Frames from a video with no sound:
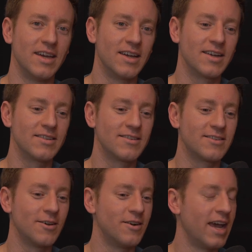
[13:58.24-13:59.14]
like,
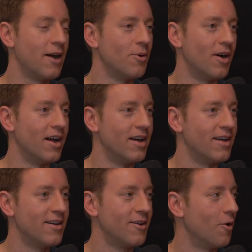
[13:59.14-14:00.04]
so now what?
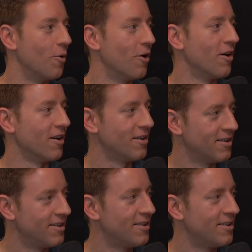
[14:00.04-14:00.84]
Or